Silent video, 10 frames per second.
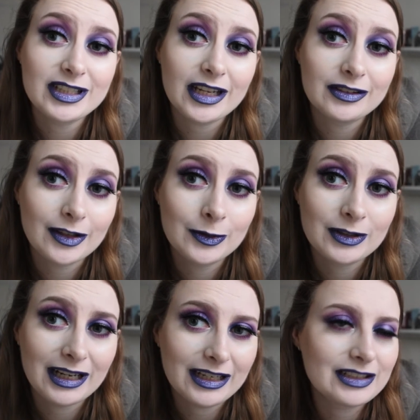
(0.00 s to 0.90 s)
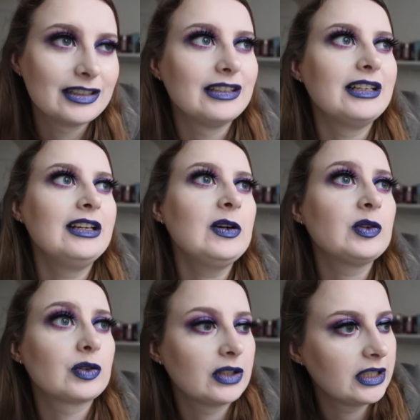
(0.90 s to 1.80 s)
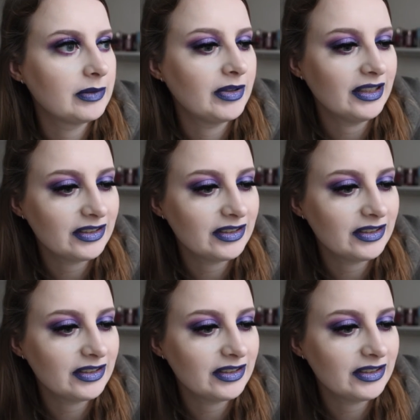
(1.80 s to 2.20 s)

Decay Stoned collection, it looks alright but